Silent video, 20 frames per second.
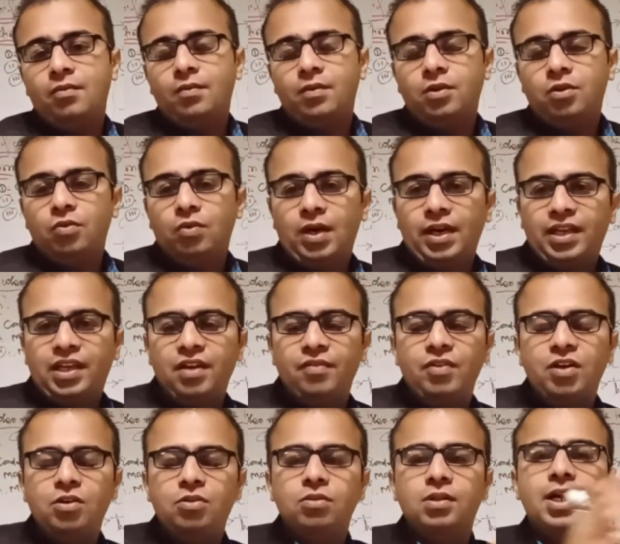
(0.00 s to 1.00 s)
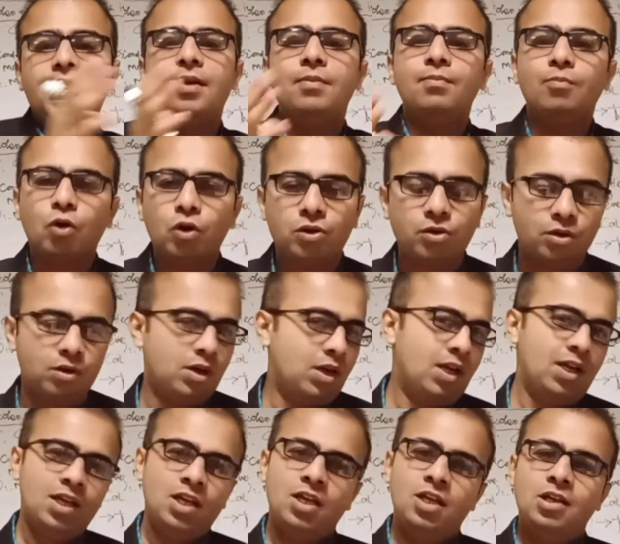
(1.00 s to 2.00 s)
you are giving to that
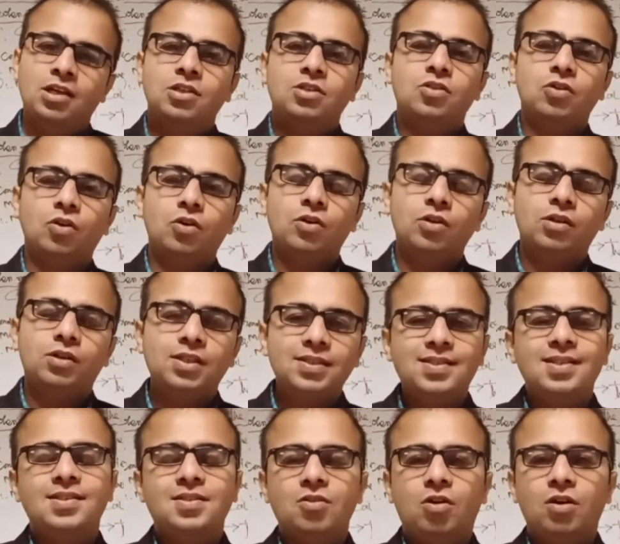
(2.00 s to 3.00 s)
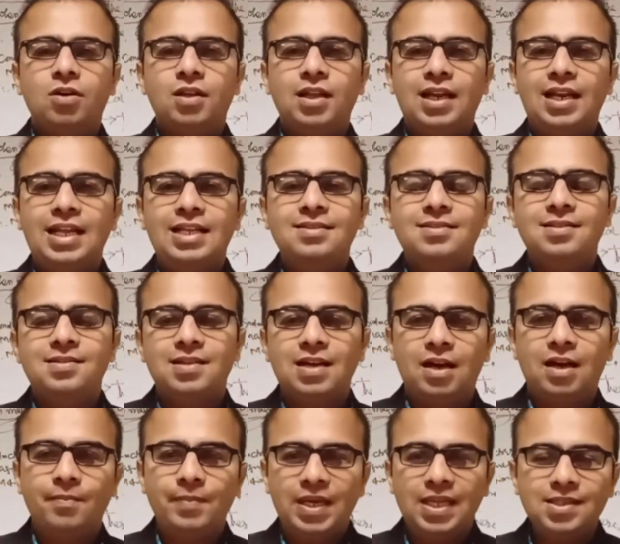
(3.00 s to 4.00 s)
motor. So this is called the Lenz's
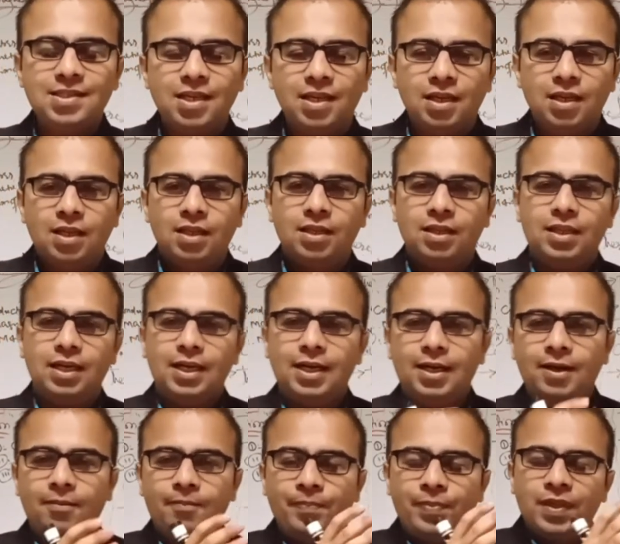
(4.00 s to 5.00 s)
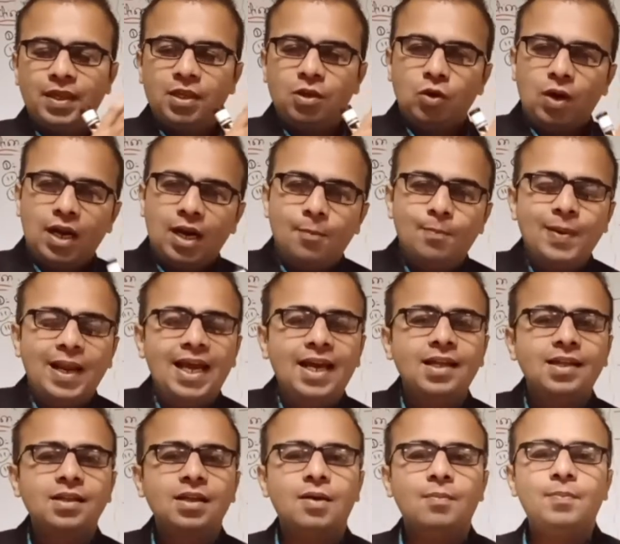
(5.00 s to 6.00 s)
law, means you are
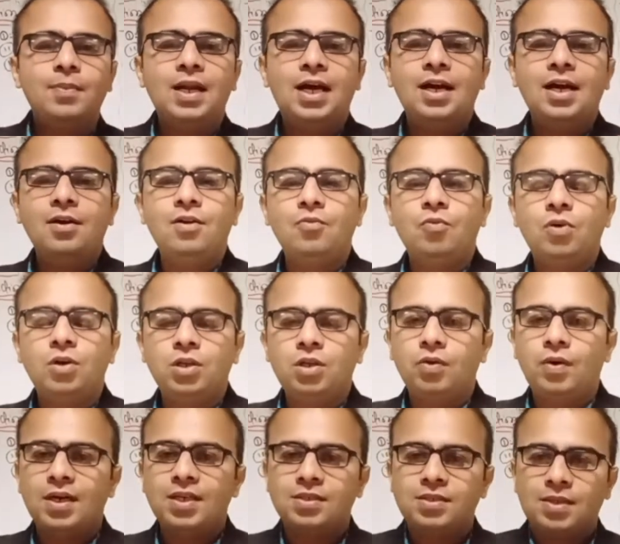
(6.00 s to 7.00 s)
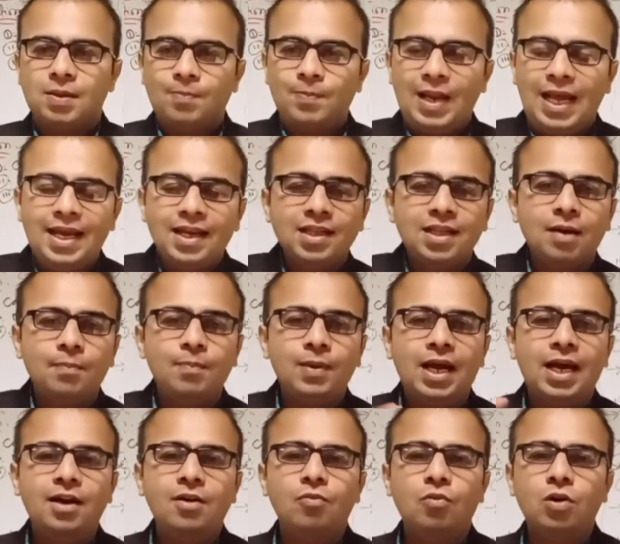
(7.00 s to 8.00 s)
supplying the
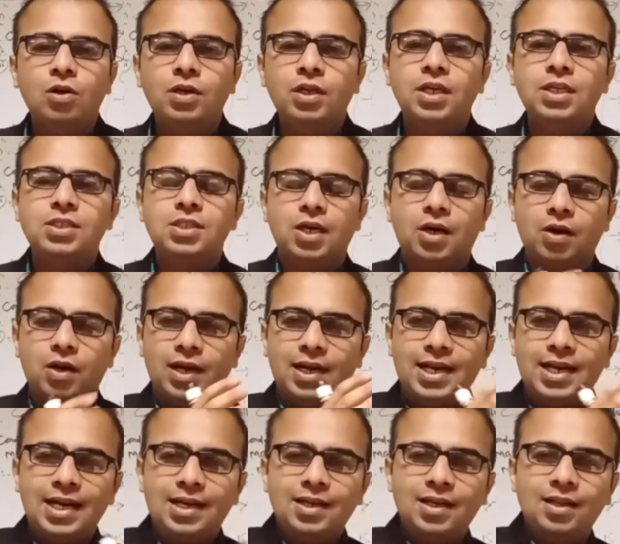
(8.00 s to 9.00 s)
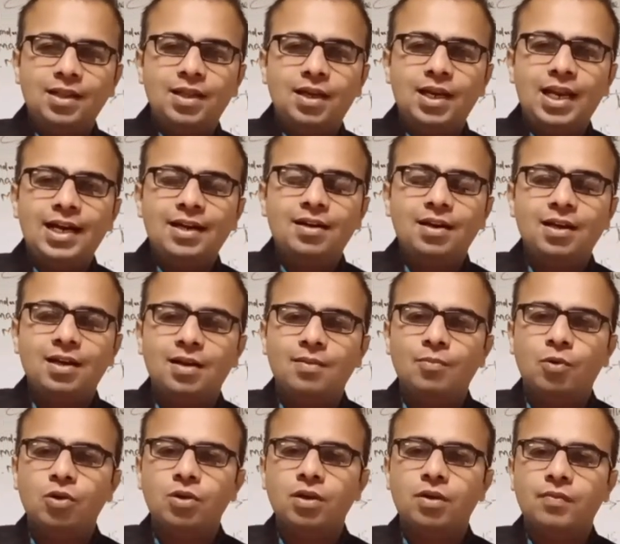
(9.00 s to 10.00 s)
applied voltage, you are connecting the electrical
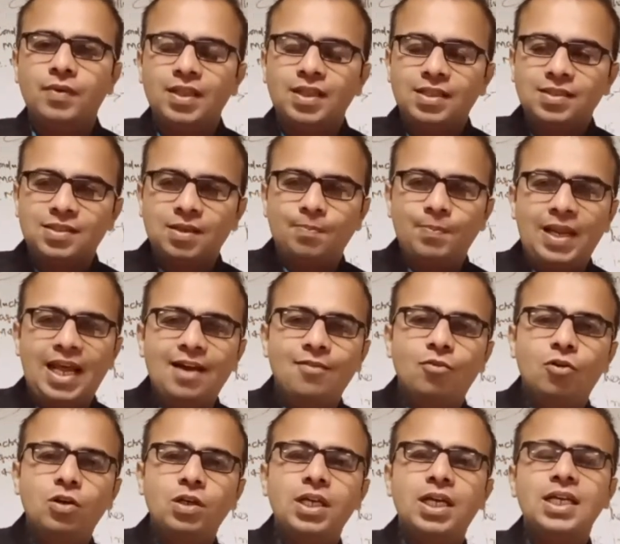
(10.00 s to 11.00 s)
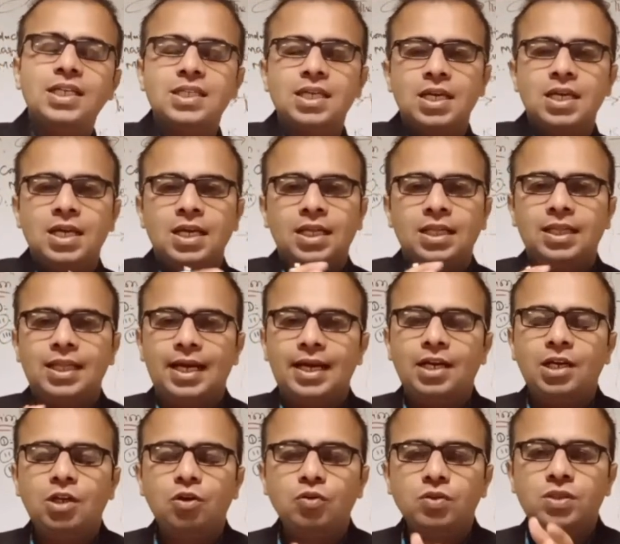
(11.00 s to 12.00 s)
motor with the supply voltage, the
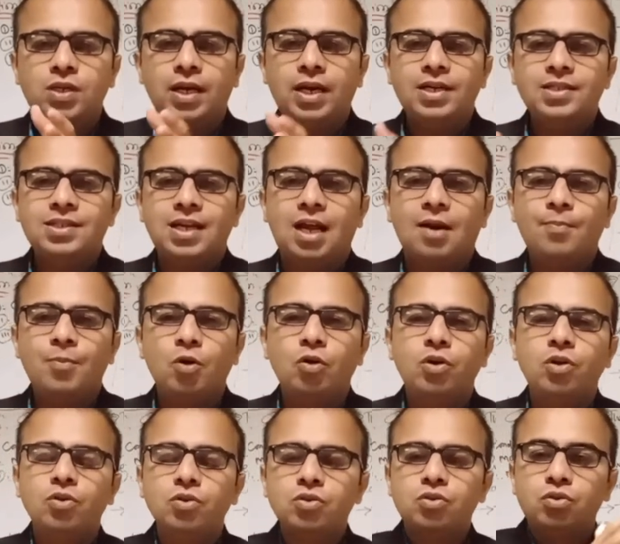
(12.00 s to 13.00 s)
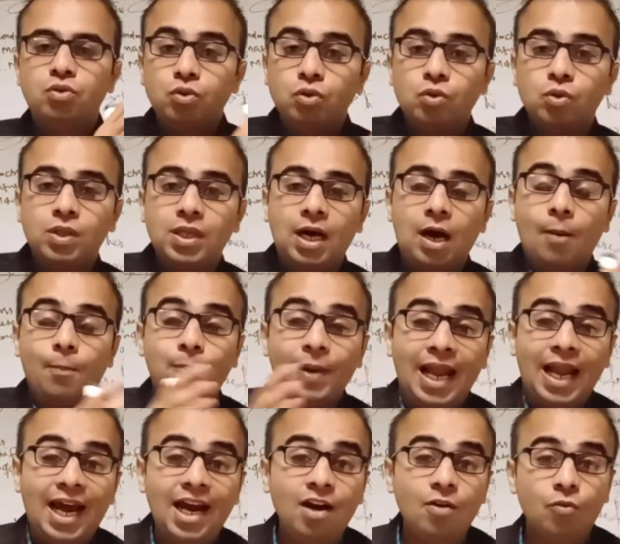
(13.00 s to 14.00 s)
induced currents are produced due to the
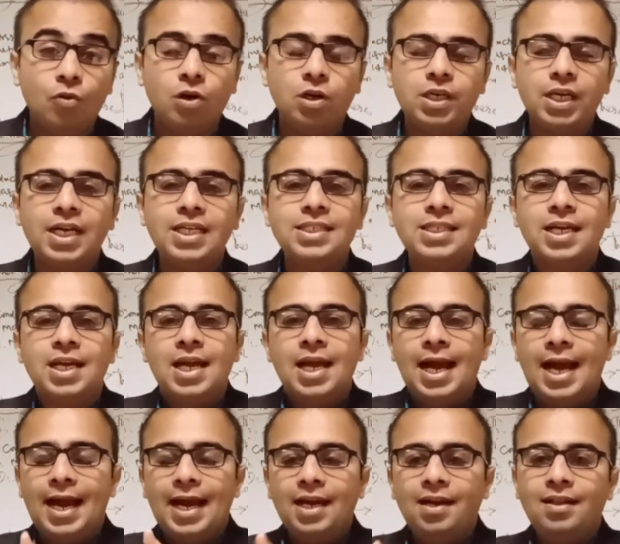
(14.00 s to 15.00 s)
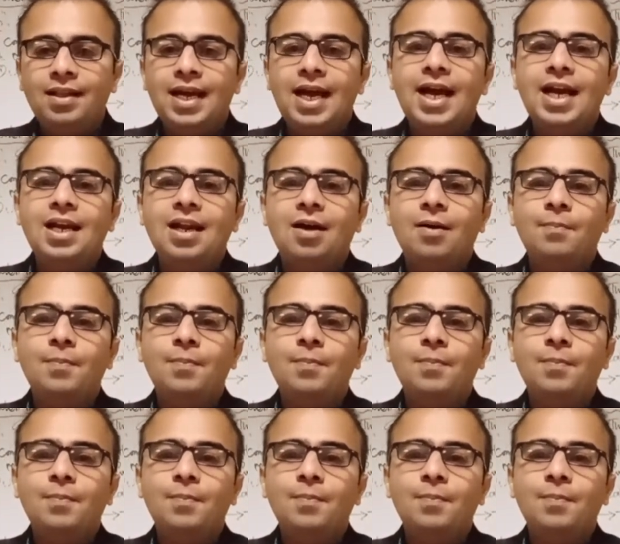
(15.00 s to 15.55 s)
applied voltage, and that